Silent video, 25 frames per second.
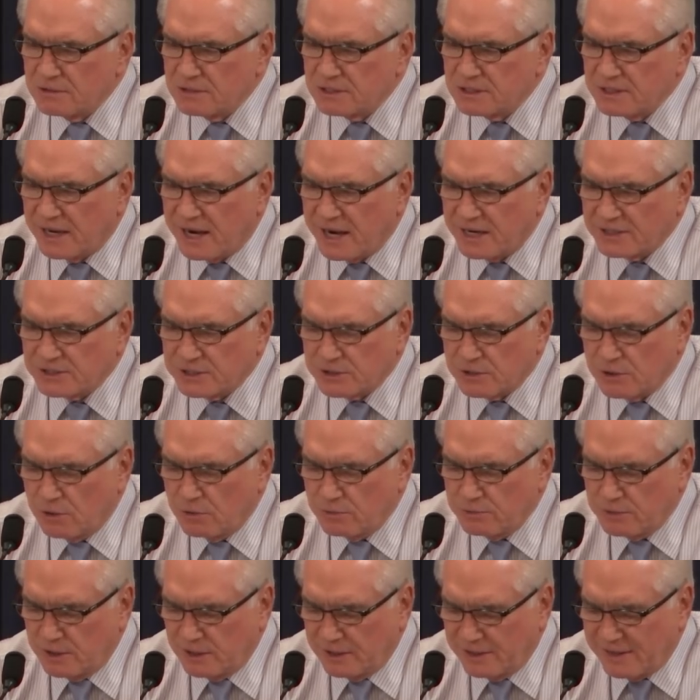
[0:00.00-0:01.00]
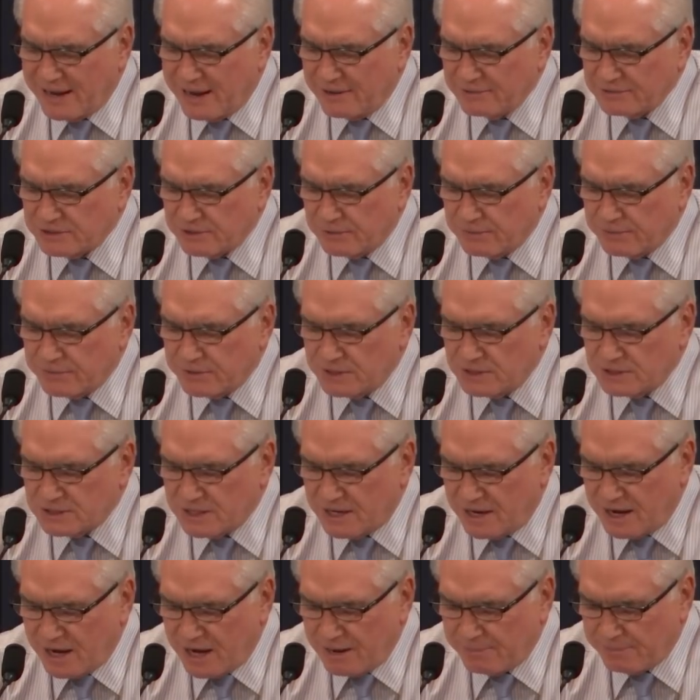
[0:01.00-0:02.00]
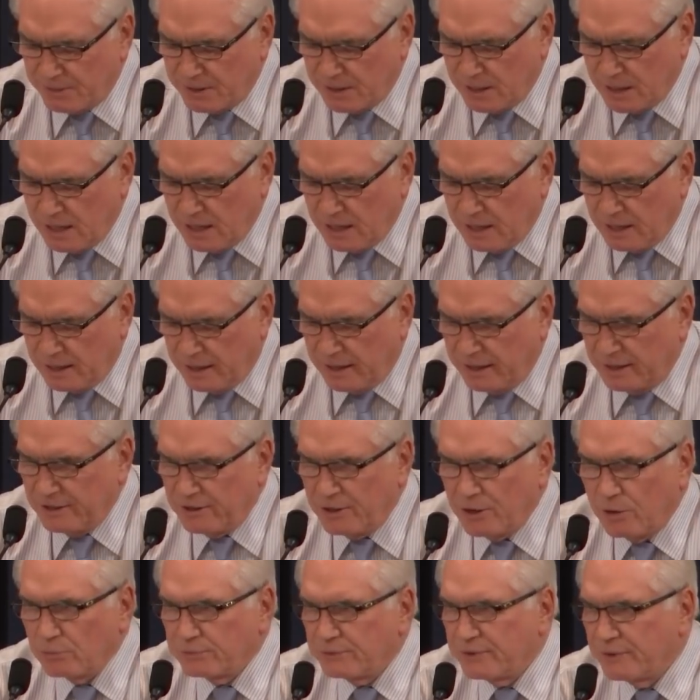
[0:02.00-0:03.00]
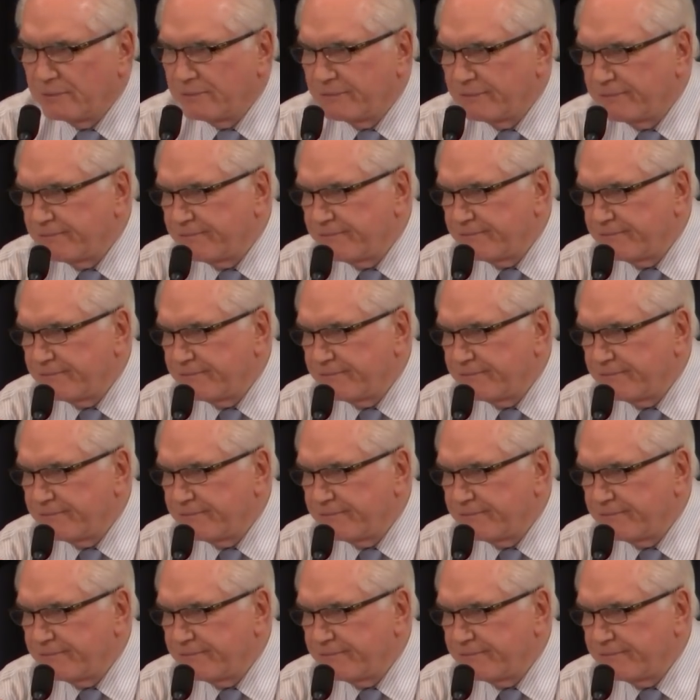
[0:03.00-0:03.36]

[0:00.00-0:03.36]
in the tax code that allow certain things to happen, and